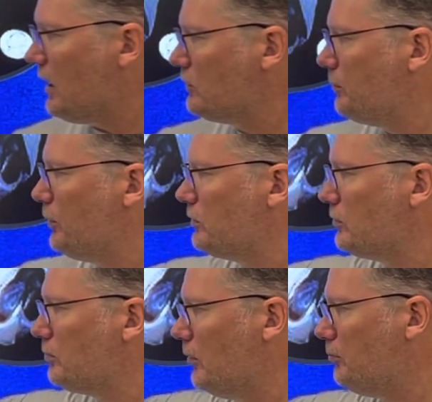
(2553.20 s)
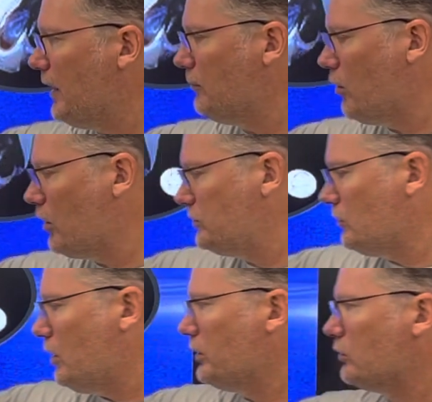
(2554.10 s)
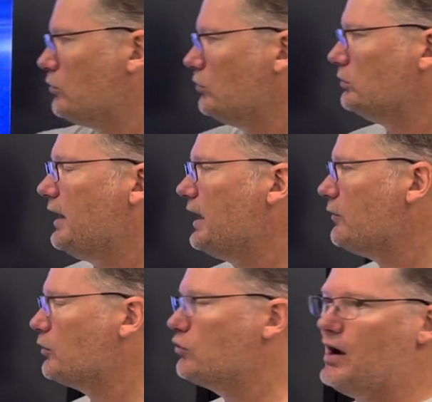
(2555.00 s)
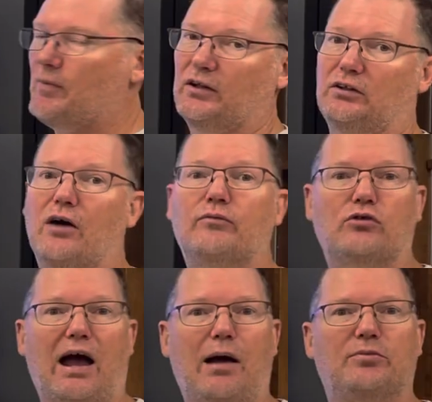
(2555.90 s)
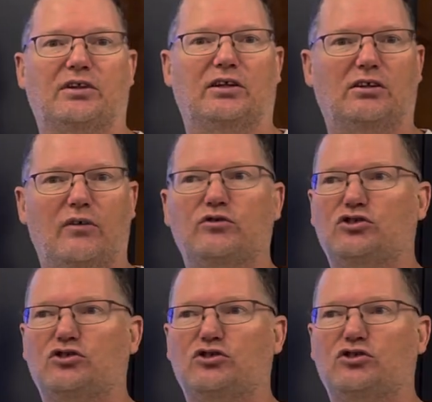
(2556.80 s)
octopus bite marks on a leg of a crab. They love crabs, they love